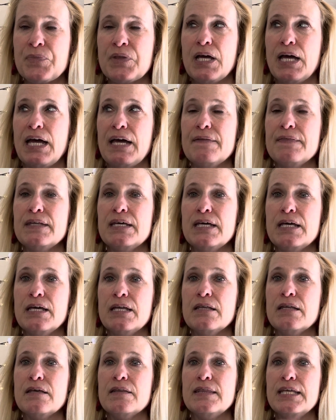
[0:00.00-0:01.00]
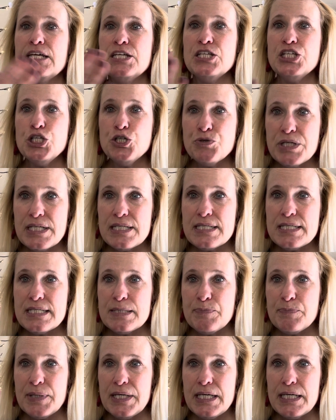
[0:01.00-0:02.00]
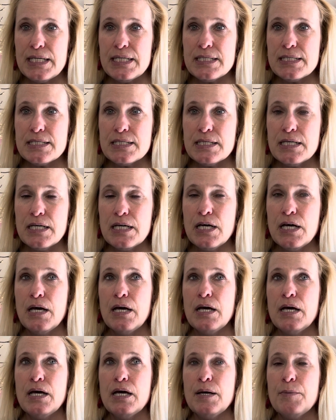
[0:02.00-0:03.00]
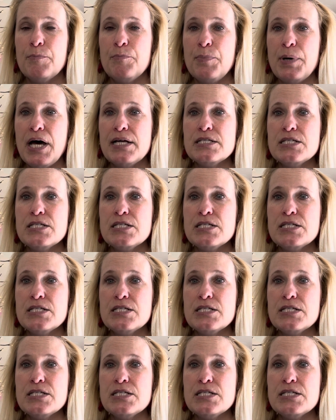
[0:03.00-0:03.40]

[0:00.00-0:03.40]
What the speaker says: And then you can spit, but